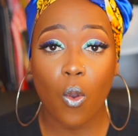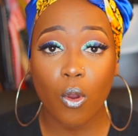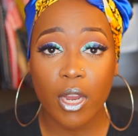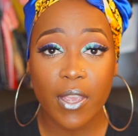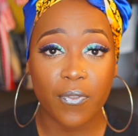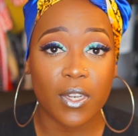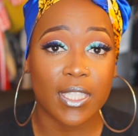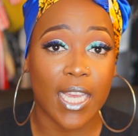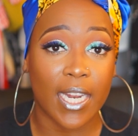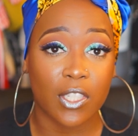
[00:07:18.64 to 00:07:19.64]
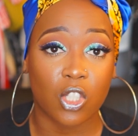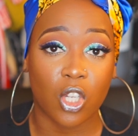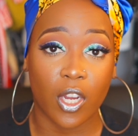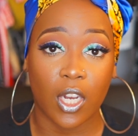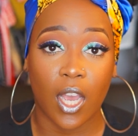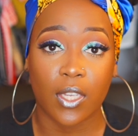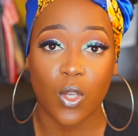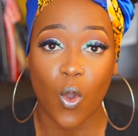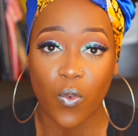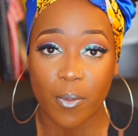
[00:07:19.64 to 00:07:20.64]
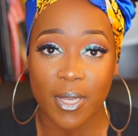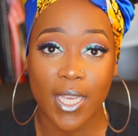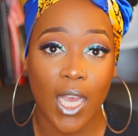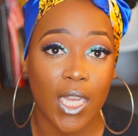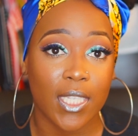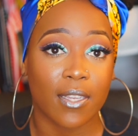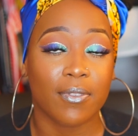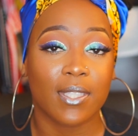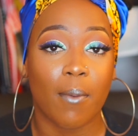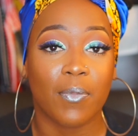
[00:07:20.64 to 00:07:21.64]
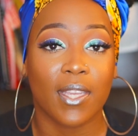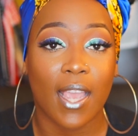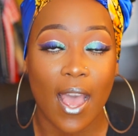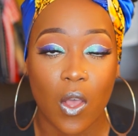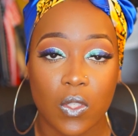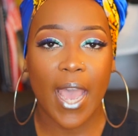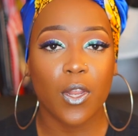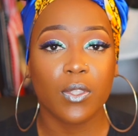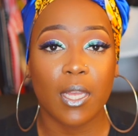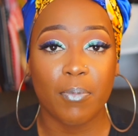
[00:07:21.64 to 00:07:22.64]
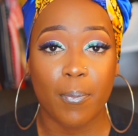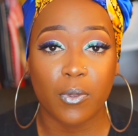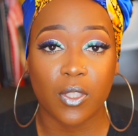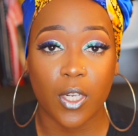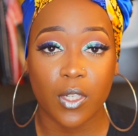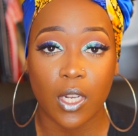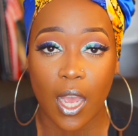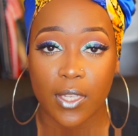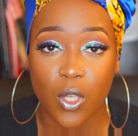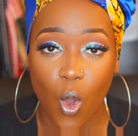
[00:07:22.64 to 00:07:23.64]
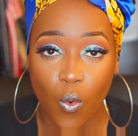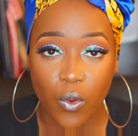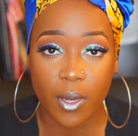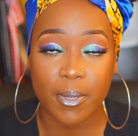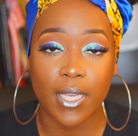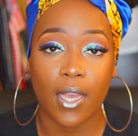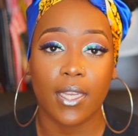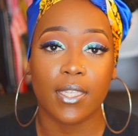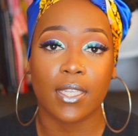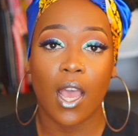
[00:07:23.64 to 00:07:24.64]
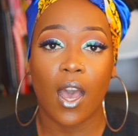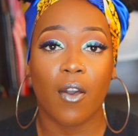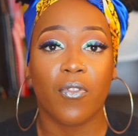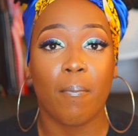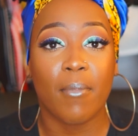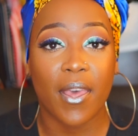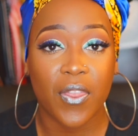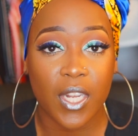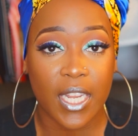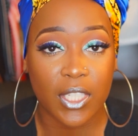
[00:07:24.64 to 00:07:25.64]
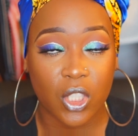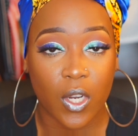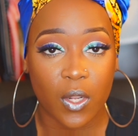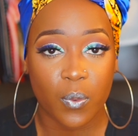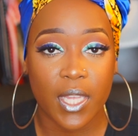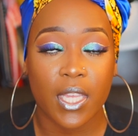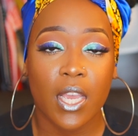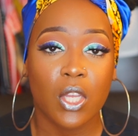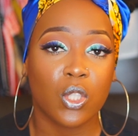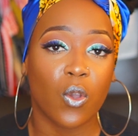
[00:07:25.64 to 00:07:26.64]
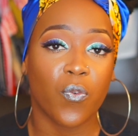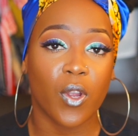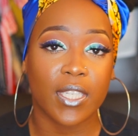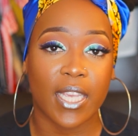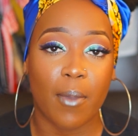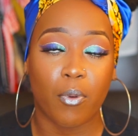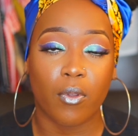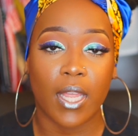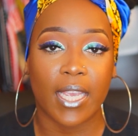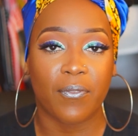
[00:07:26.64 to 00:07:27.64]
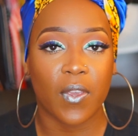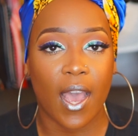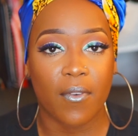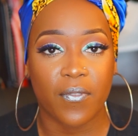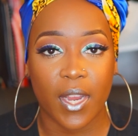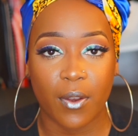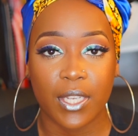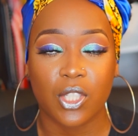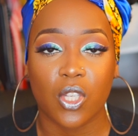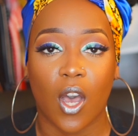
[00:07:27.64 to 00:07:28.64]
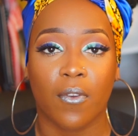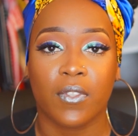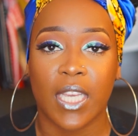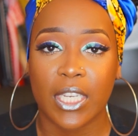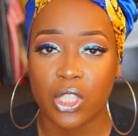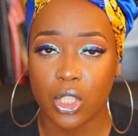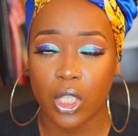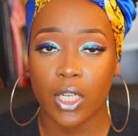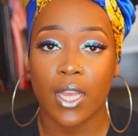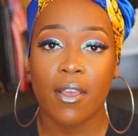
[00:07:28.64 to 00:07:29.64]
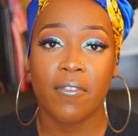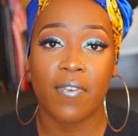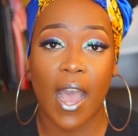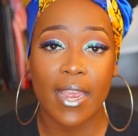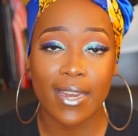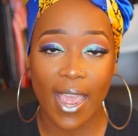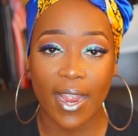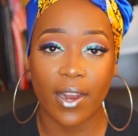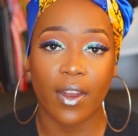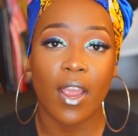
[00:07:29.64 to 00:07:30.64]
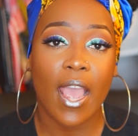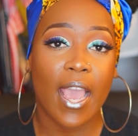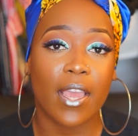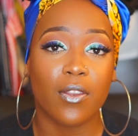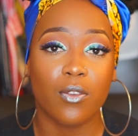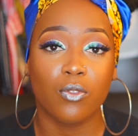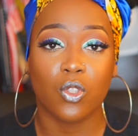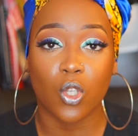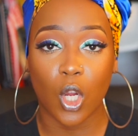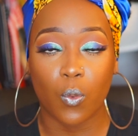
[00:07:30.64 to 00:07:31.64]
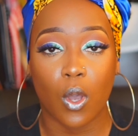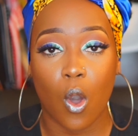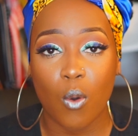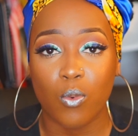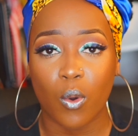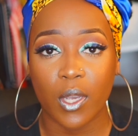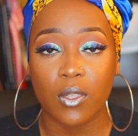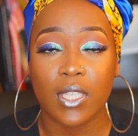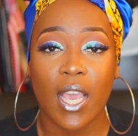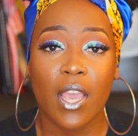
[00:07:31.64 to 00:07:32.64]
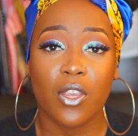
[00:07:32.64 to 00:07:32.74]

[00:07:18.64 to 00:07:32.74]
or if you decided to start your locks over because of something else. I know some people start their locks over because of the method they started with. So for example, like if you have very soft textured fine hair and you start with comb coils,